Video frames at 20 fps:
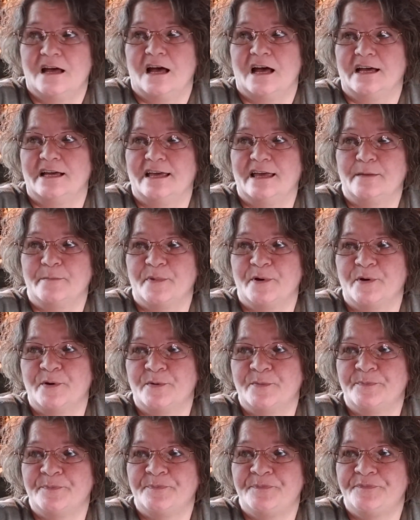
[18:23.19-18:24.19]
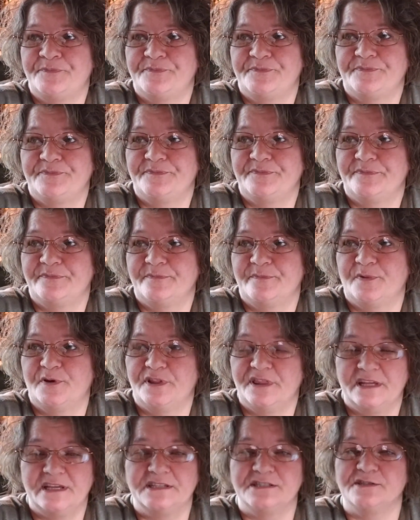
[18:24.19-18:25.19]
I came home, put
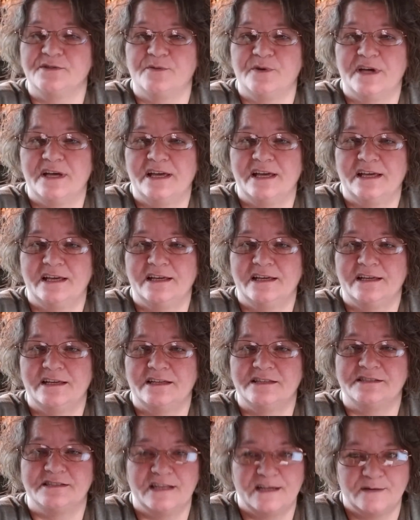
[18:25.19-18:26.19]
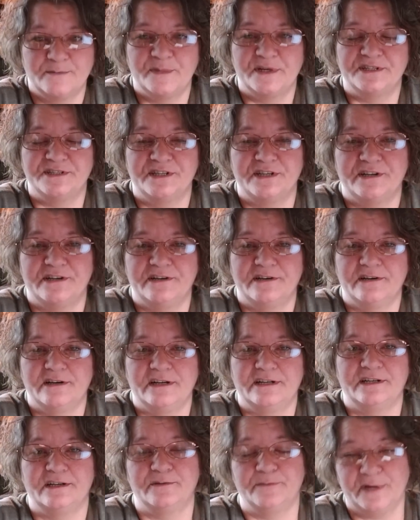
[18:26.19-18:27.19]
things away, I sat in my chair, I
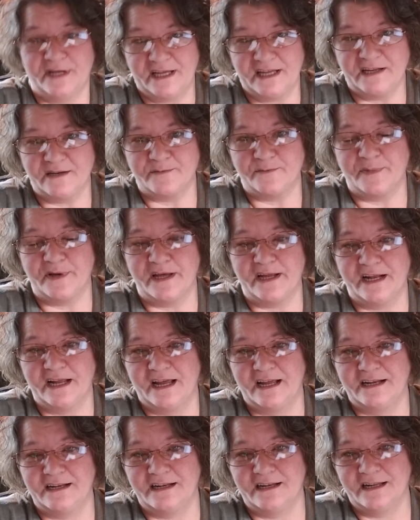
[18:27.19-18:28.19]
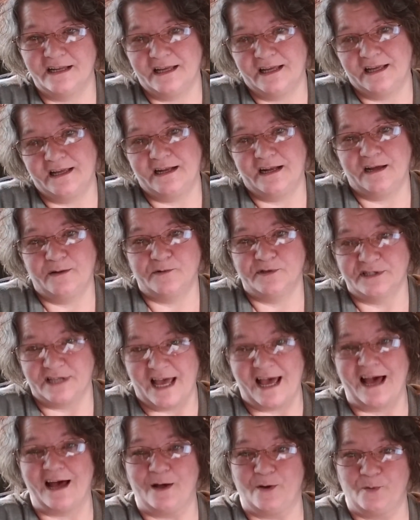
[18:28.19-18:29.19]
turned my heating pad on, and I was
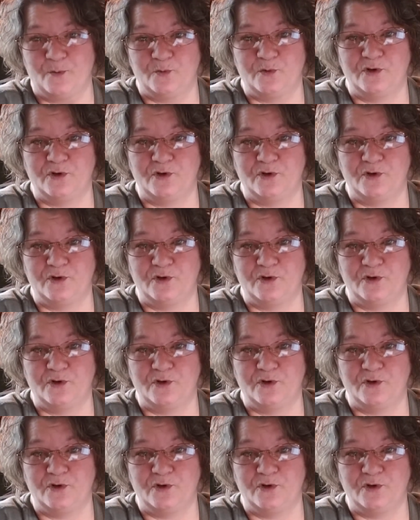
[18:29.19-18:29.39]
out.